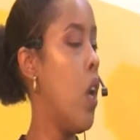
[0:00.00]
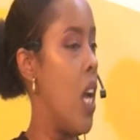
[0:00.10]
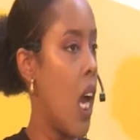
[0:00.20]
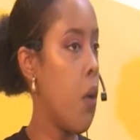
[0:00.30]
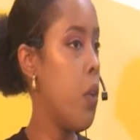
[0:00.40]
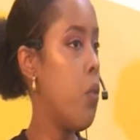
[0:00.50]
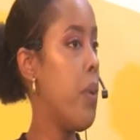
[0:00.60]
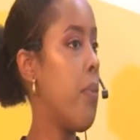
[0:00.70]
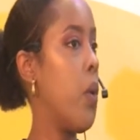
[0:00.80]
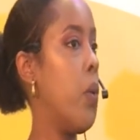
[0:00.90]
I want to be
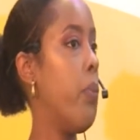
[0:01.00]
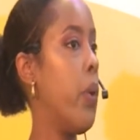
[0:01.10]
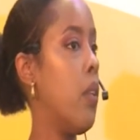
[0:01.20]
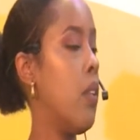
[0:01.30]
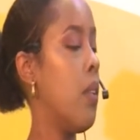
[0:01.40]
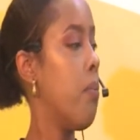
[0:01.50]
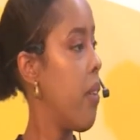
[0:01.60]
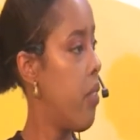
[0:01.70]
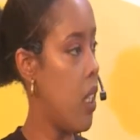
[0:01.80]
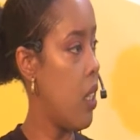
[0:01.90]
my own boss, my
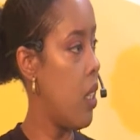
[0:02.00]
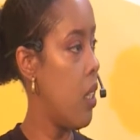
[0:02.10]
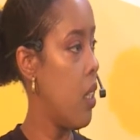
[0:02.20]
friend.